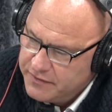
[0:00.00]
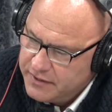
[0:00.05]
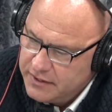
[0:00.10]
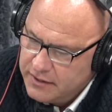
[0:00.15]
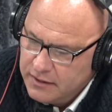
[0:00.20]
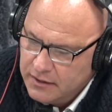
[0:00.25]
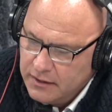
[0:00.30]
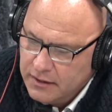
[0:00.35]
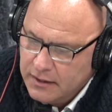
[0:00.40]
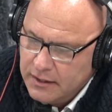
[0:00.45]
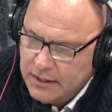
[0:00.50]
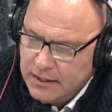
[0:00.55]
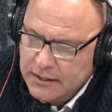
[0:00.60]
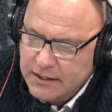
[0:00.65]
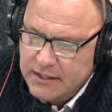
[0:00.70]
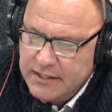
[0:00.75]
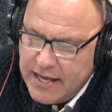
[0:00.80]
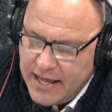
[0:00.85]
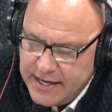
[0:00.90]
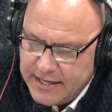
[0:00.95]
And
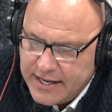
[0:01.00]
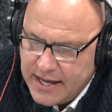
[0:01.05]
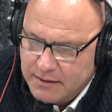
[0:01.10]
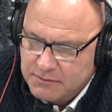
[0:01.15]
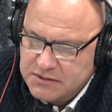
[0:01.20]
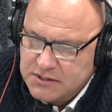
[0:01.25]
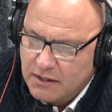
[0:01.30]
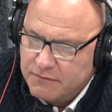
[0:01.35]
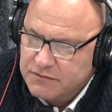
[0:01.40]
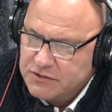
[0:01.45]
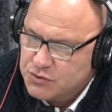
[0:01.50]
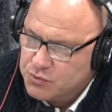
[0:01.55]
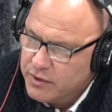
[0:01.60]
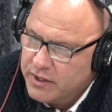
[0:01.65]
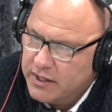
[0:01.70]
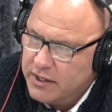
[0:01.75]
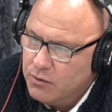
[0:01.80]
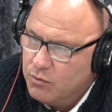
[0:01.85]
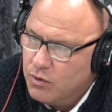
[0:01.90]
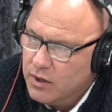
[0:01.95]
the datacom stuff is
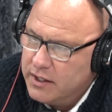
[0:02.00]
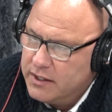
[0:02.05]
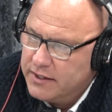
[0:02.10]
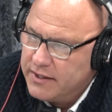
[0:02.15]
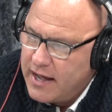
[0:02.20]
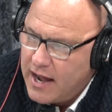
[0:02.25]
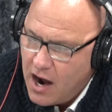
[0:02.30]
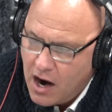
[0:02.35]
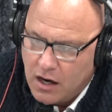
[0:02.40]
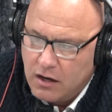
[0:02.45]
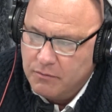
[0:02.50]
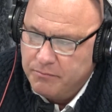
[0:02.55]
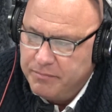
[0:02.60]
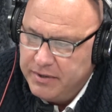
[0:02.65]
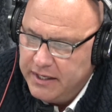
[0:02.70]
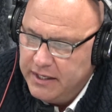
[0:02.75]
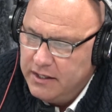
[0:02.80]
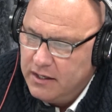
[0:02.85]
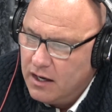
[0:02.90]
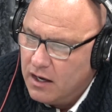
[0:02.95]
really what the
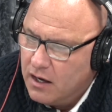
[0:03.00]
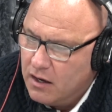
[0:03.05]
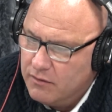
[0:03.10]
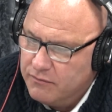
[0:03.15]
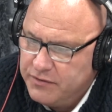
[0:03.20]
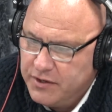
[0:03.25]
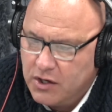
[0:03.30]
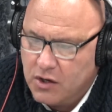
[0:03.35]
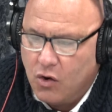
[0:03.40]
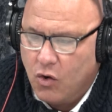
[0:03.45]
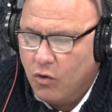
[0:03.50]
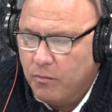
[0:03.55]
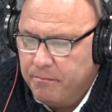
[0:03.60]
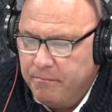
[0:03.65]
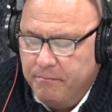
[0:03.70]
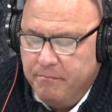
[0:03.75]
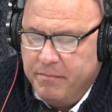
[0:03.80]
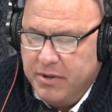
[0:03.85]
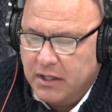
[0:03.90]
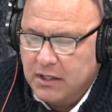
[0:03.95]
heartbeat of your whole
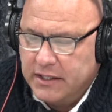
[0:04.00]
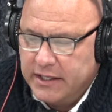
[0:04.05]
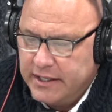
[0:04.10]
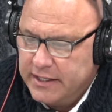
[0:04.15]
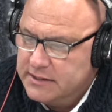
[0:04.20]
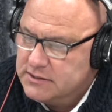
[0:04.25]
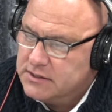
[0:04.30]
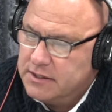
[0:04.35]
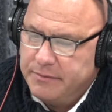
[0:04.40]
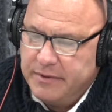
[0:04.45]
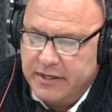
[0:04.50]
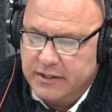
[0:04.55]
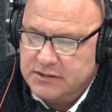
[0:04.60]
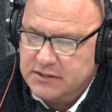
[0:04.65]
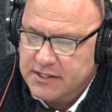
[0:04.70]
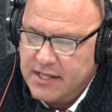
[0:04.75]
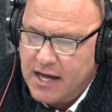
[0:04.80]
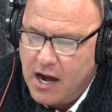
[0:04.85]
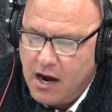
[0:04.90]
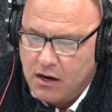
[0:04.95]
building is. I mean,
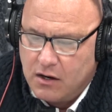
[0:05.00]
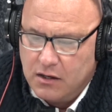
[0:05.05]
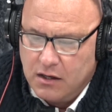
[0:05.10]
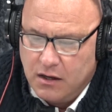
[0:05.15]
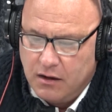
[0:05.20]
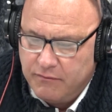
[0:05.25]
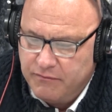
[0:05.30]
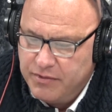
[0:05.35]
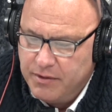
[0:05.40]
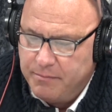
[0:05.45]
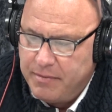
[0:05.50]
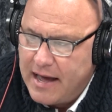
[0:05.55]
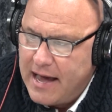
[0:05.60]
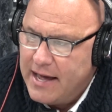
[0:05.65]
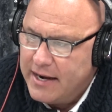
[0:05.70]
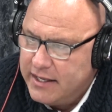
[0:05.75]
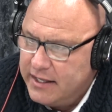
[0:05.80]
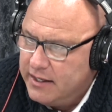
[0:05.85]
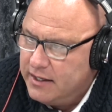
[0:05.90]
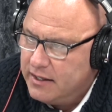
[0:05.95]
it's the heart of the
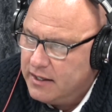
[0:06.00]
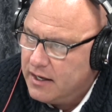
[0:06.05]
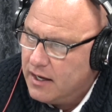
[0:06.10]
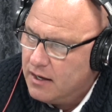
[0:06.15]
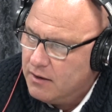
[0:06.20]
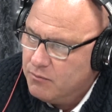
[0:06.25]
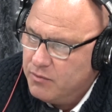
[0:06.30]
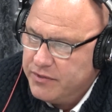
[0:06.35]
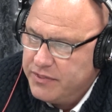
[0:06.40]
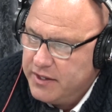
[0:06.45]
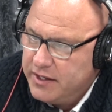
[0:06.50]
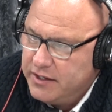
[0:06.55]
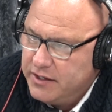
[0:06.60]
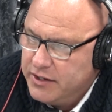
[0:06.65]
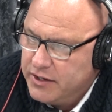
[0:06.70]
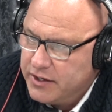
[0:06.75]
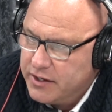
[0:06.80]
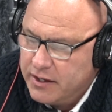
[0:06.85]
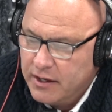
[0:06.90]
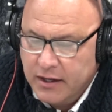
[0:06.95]
body within
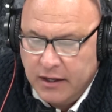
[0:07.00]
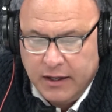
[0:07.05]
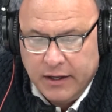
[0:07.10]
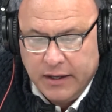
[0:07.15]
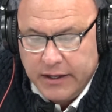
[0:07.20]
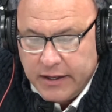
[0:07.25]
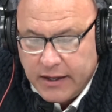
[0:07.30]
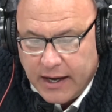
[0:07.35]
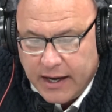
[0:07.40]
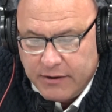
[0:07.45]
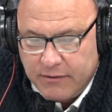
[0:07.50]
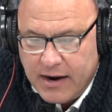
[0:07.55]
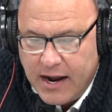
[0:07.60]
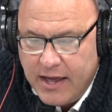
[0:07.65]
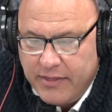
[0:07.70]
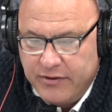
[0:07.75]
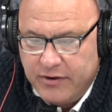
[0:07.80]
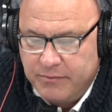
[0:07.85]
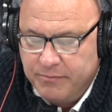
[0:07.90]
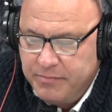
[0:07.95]
your, I'd
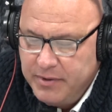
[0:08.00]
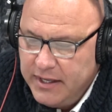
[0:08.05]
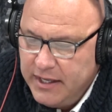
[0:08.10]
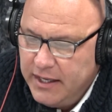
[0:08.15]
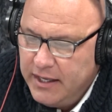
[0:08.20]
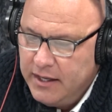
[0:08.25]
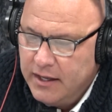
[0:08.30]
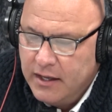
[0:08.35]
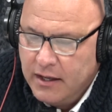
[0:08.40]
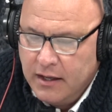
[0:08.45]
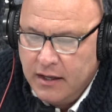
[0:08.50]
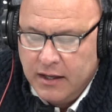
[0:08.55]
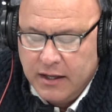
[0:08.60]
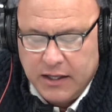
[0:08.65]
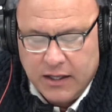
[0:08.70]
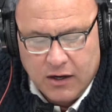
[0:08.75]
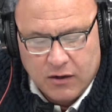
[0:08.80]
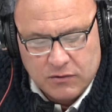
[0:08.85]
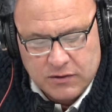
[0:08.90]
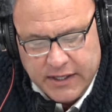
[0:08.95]
rather be,
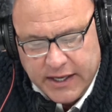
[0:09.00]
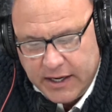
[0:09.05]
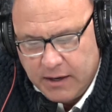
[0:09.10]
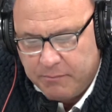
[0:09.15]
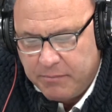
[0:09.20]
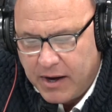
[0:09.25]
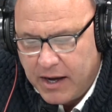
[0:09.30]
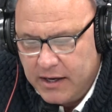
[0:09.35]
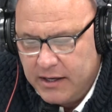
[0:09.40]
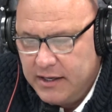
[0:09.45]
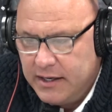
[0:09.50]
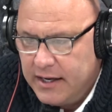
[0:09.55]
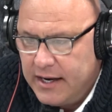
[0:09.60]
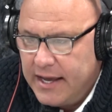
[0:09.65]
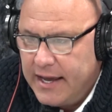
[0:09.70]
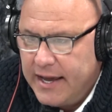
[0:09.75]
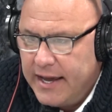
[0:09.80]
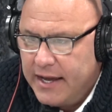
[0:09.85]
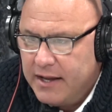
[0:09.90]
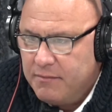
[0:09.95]
hit a button
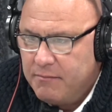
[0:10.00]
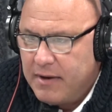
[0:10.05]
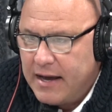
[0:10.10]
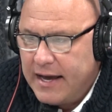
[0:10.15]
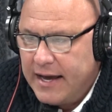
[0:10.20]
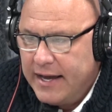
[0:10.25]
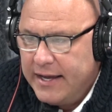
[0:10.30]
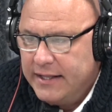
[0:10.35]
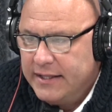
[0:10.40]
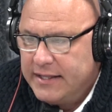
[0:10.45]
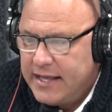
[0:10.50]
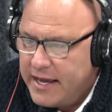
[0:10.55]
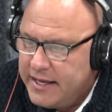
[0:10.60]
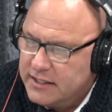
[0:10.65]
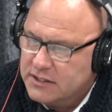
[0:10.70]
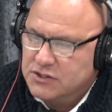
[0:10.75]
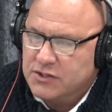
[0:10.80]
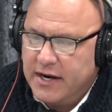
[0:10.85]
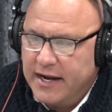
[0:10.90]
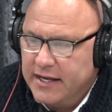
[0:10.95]
and my
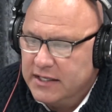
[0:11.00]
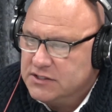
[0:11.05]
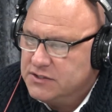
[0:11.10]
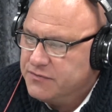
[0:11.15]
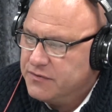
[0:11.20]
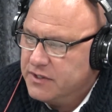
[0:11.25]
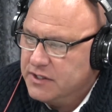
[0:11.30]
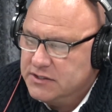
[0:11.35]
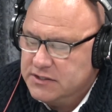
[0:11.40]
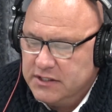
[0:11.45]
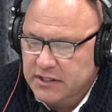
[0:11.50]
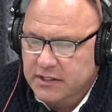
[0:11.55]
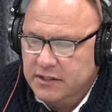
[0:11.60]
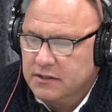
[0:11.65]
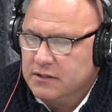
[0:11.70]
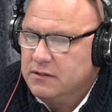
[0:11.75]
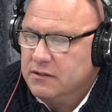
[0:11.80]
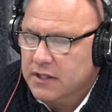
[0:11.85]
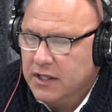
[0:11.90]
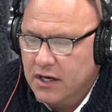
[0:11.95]
data transfers
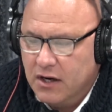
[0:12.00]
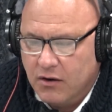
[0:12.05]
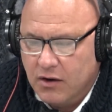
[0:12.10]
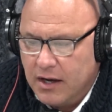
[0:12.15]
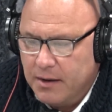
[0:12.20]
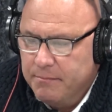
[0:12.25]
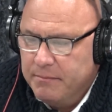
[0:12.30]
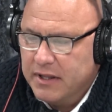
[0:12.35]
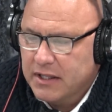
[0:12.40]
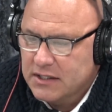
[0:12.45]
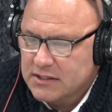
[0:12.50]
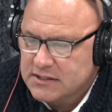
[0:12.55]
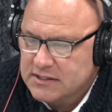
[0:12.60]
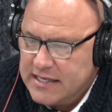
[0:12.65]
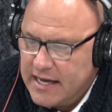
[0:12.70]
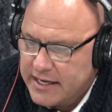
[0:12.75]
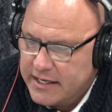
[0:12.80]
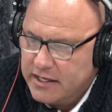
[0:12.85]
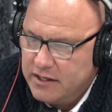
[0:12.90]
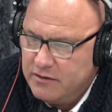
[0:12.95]
in, a
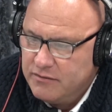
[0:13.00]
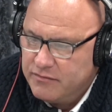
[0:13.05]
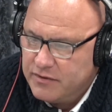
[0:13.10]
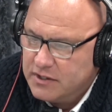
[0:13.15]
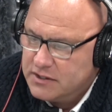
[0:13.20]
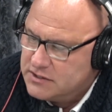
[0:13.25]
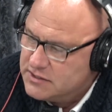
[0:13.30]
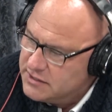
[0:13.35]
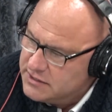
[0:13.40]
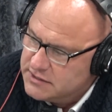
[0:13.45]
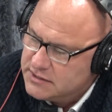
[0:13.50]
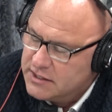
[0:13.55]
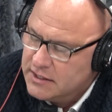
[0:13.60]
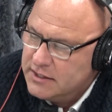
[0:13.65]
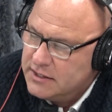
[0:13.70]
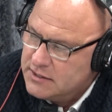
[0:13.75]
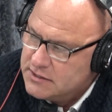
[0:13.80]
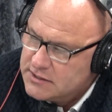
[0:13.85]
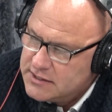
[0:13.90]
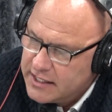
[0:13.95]
millisecond versus
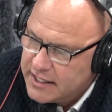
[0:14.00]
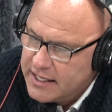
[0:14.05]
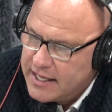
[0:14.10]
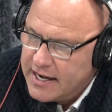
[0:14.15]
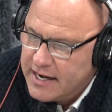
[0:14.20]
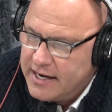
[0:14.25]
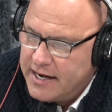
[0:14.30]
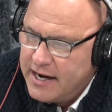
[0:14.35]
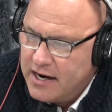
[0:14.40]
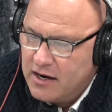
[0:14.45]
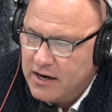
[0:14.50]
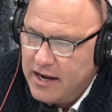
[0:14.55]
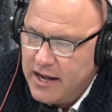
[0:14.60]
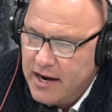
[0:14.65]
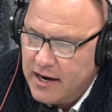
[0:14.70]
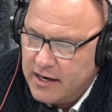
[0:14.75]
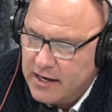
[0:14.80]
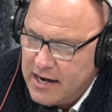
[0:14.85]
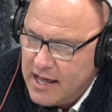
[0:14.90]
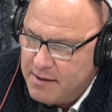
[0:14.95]
sitting on an
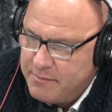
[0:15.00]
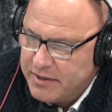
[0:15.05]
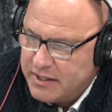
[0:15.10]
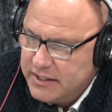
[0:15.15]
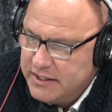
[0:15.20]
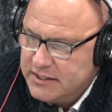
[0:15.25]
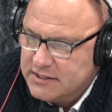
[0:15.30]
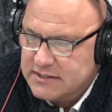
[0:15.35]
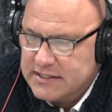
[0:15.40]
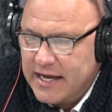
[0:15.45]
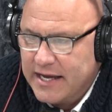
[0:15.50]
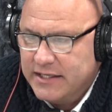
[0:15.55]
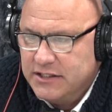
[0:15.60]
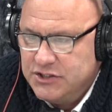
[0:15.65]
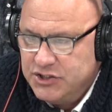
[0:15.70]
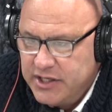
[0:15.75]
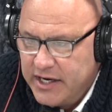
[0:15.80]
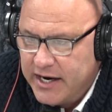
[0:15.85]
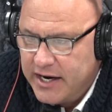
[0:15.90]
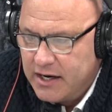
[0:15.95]
ergonomically designed
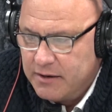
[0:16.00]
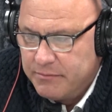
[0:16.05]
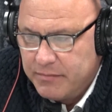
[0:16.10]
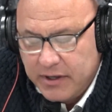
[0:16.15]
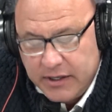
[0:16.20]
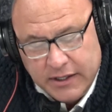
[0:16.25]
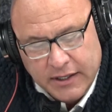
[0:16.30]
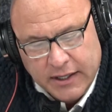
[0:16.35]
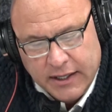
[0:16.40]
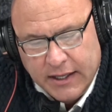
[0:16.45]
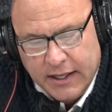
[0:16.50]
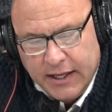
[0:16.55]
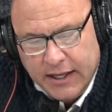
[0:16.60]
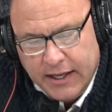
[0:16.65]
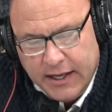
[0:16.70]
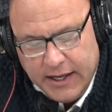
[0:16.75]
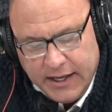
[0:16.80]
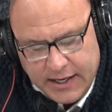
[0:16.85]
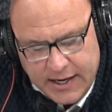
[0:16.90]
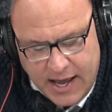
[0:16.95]
chair. But
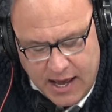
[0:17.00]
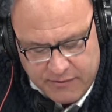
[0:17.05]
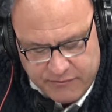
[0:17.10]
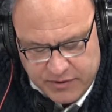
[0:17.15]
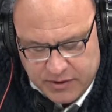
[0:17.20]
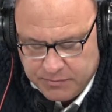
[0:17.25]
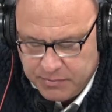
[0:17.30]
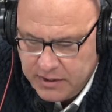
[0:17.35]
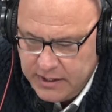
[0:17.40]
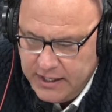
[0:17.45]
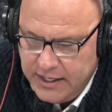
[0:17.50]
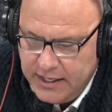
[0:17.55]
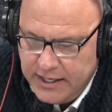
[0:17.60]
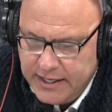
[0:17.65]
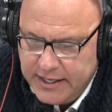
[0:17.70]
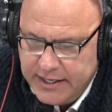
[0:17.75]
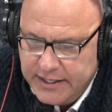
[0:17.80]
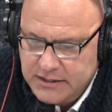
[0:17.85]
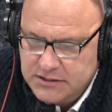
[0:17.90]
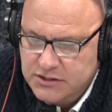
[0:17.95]
inevitably,
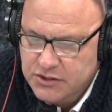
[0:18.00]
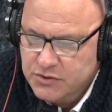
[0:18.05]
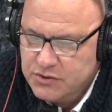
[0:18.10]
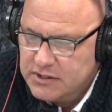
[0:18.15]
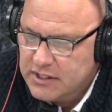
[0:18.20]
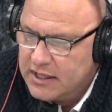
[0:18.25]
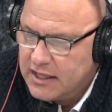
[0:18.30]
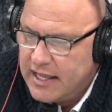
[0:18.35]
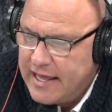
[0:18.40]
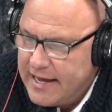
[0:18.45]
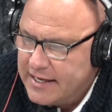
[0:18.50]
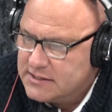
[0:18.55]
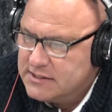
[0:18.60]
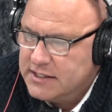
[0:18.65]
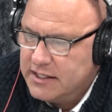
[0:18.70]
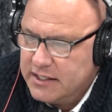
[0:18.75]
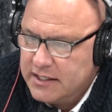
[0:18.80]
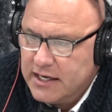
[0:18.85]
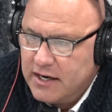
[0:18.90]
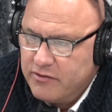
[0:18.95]
it's usually the last
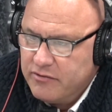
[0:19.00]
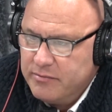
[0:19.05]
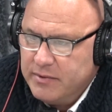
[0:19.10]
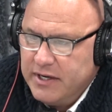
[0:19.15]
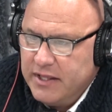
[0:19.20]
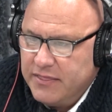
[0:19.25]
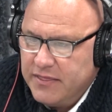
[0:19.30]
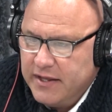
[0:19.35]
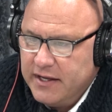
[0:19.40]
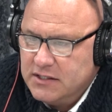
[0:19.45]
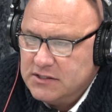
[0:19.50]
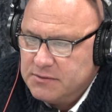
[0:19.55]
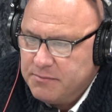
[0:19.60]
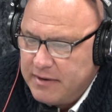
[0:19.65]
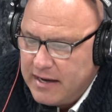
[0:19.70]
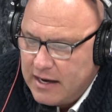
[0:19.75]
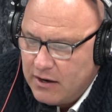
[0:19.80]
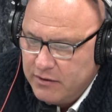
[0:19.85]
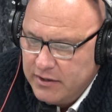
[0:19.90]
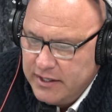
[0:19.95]
thing that everybody thinks
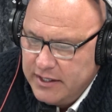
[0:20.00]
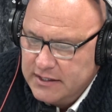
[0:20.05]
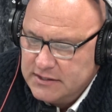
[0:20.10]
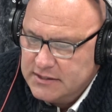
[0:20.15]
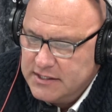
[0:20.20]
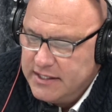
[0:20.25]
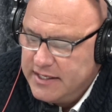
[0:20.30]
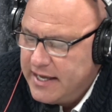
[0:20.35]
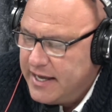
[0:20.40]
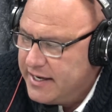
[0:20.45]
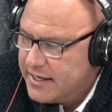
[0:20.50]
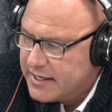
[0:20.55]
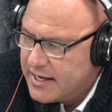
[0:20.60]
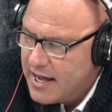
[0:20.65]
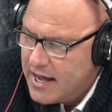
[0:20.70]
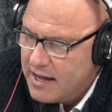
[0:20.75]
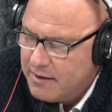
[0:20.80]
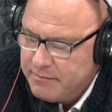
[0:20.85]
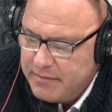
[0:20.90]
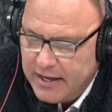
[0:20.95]
about is the
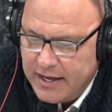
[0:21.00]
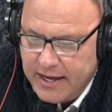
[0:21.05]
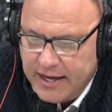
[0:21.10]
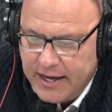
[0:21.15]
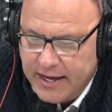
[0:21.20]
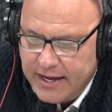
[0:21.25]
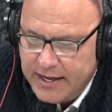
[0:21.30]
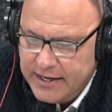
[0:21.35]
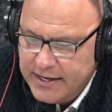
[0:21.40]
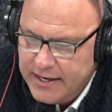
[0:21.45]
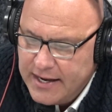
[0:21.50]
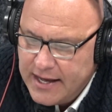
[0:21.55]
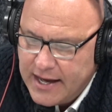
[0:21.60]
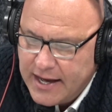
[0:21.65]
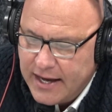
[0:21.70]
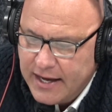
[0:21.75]
datacom, and